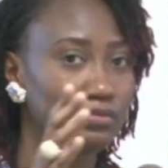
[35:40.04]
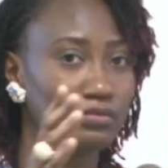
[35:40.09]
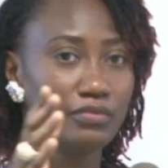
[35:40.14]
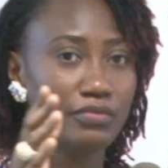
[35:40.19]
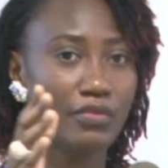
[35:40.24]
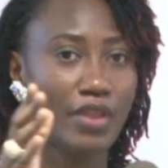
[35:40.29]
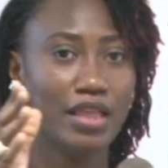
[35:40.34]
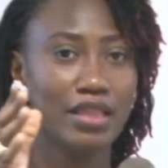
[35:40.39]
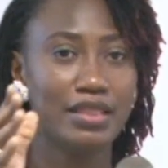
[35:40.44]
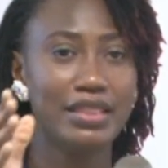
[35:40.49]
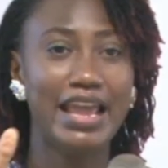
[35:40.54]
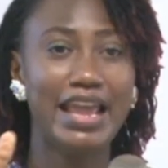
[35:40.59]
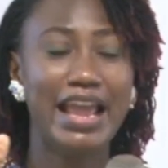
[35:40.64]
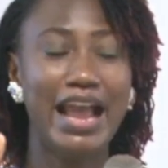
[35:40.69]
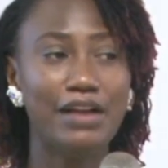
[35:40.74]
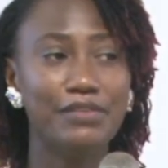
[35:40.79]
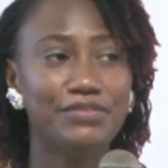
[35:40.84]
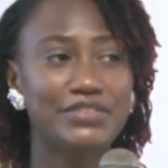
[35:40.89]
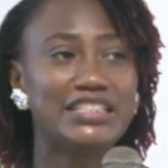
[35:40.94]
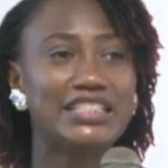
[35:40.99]
They have
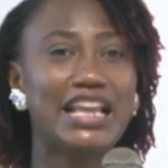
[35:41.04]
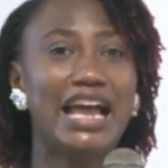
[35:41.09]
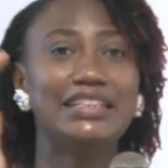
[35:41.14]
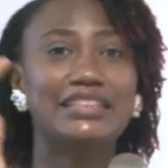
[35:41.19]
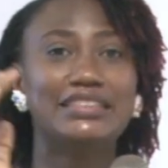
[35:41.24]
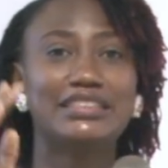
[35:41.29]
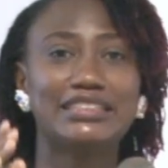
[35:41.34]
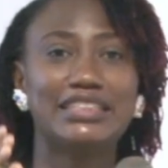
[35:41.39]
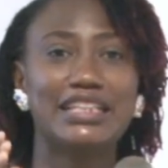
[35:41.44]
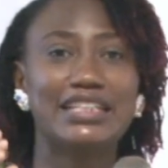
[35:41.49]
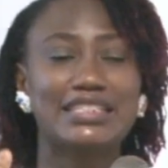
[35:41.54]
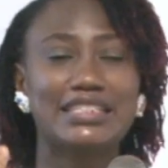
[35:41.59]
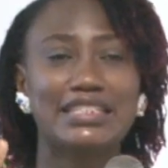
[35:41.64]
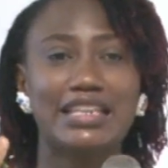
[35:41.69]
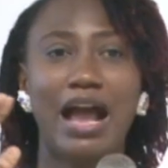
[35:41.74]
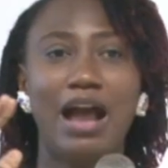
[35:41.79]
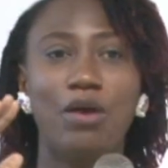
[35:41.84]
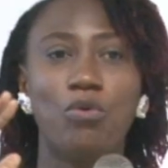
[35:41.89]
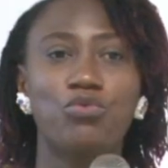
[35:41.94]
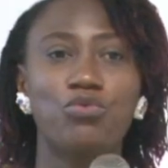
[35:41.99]
side chicks
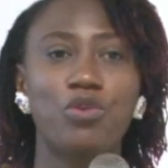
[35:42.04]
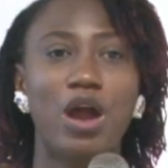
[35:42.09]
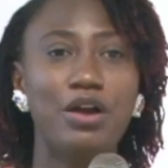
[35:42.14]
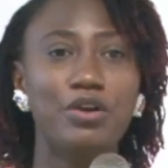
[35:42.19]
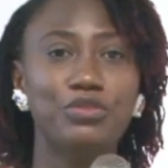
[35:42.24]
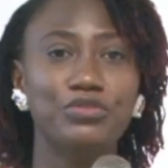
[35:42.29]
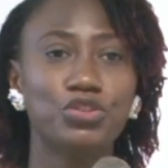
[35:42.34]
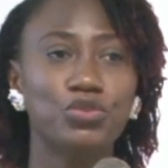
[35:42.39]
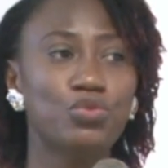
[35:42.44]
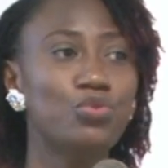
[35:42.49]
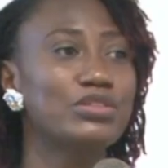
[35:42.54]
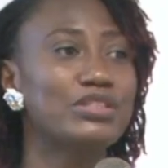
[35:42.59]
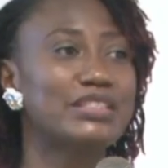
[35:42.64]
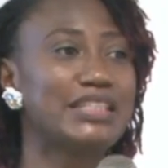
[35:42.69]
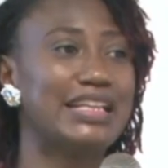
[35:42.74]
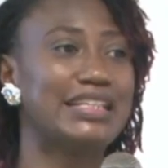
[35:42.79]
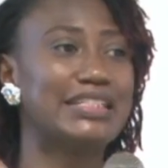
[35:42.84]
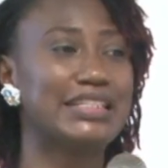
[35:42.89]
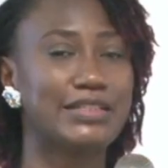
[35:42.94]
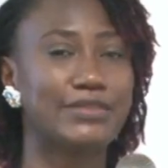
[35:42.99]
around who
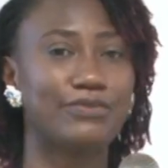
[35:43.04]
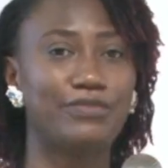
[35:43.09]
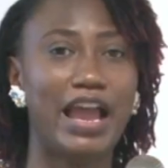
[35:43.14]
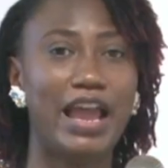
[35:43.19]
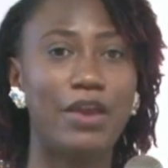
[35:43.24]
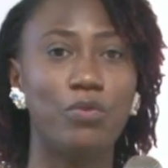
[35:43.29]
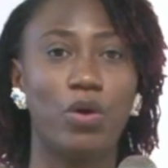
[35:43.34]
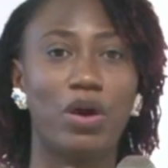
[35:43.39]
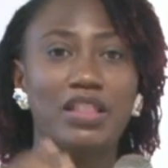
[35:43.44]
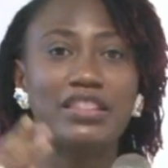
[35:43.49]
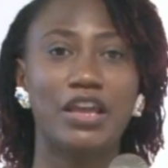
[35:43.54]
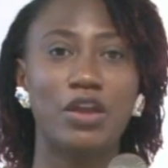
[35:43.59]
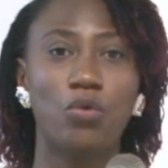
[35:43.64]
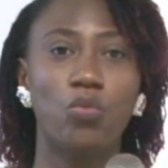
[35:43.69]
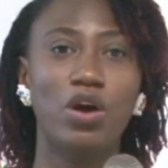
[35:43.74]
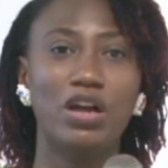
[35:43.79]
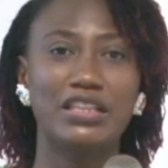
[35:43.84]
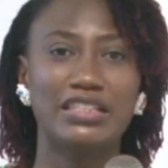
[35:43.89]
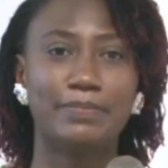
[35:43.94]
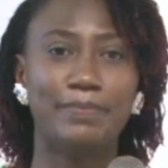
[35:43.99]
satisfy what they
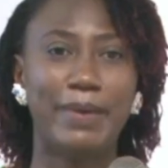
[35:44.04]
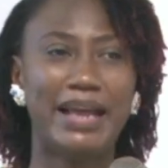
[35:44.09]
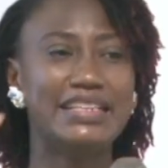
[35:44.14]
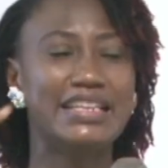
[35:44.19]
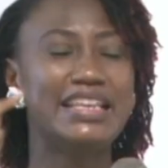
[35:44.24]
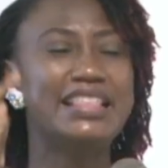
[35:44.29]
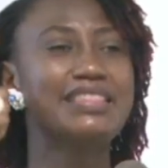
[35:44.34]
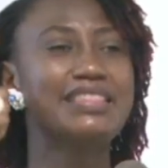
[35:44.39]
want, but in their